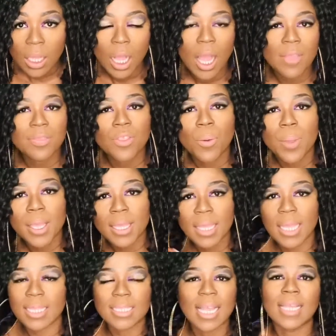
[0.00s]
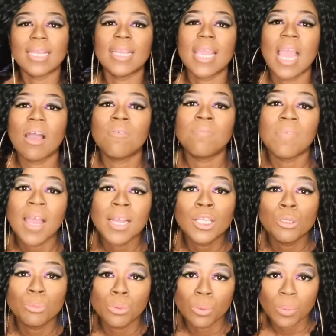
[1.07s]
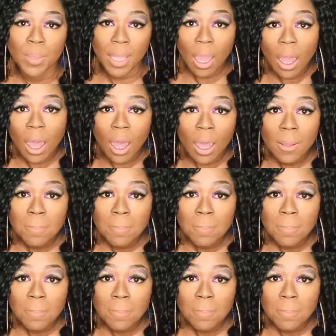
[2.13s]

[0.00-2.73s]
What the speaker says: and knowing exactly how valuable we are